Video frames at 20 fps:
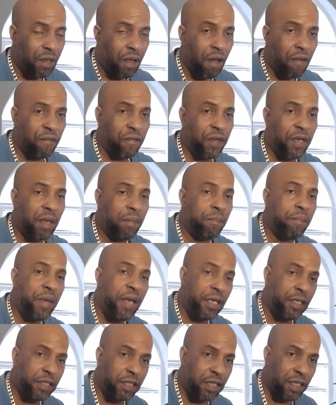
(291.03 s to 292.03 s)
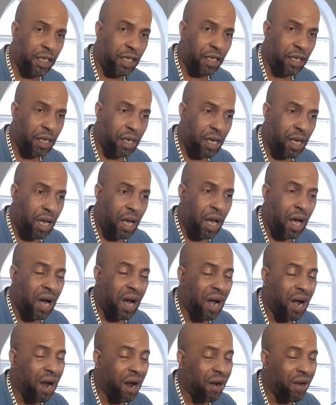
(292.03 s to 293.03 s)
for the big C,
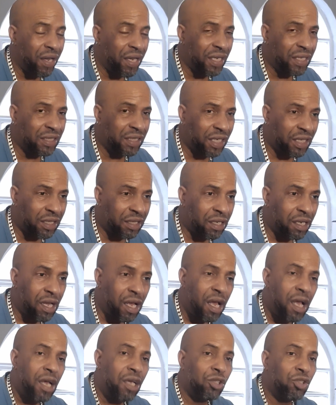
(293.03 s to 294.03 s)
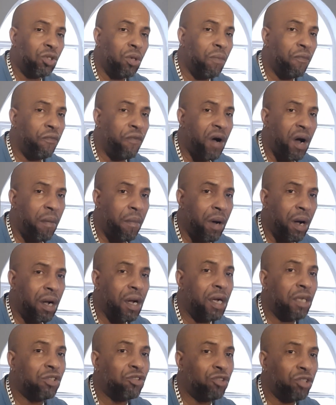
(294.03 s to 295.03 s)
or is it some form of
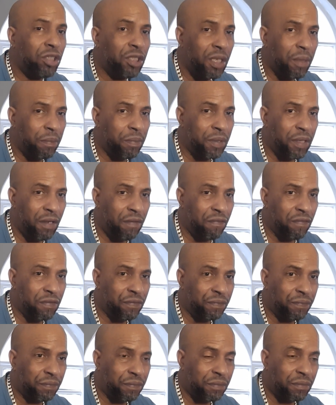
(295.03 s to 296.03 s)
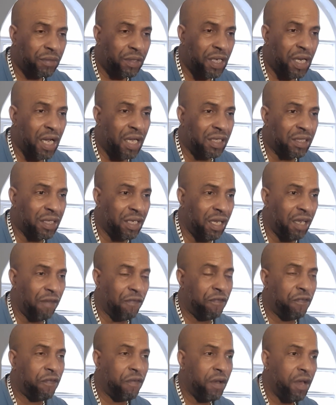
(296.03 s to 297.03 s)
contraceptive? Because
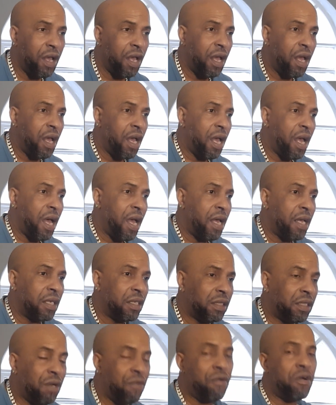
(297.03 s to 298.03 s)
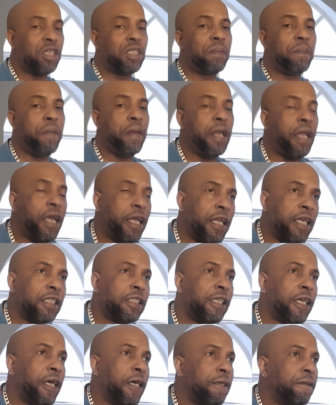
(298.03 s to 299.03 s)
if, so we're speaking and
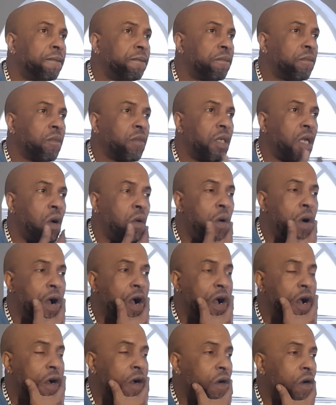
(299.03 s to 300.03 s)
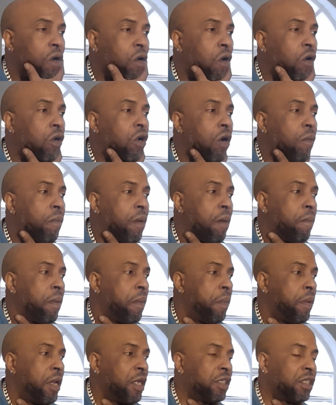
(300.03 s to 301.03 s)
say, They want to cut down on
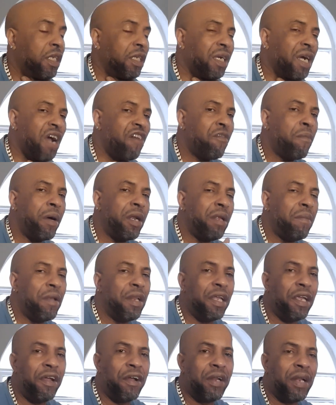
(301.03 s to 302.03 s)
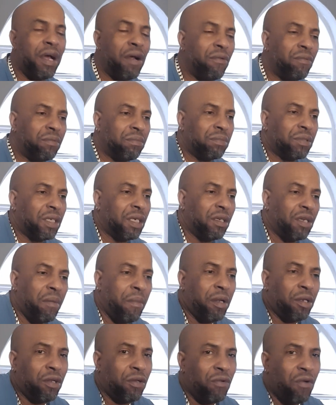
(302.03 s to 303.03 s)
population. Because everybody been hearing that thing.
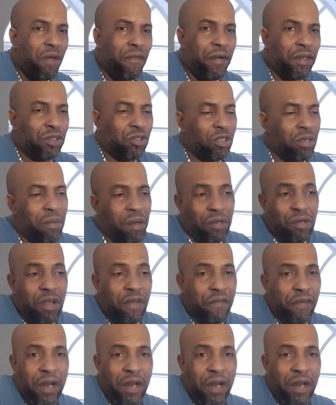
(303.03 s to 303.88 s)
Nobody don't know if it's true, nobody know if